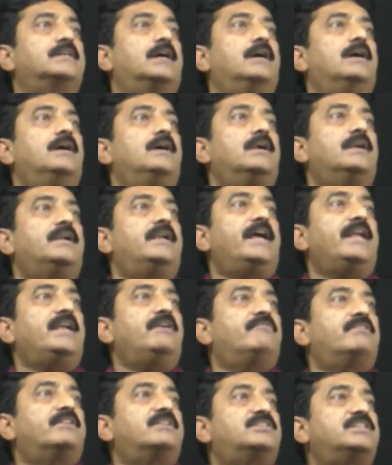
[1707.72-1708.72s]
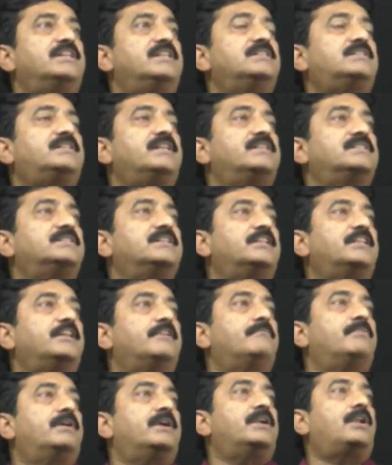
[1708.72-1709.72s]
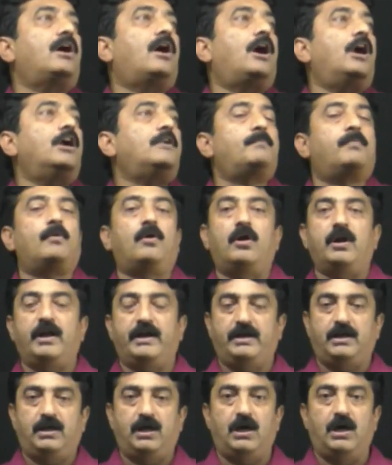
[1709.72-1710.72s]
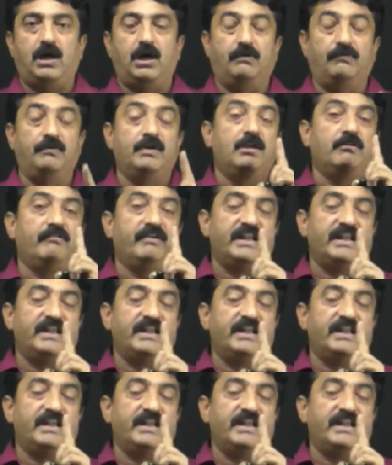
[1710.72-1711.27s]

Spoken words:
Divergence is nothing but dot product of,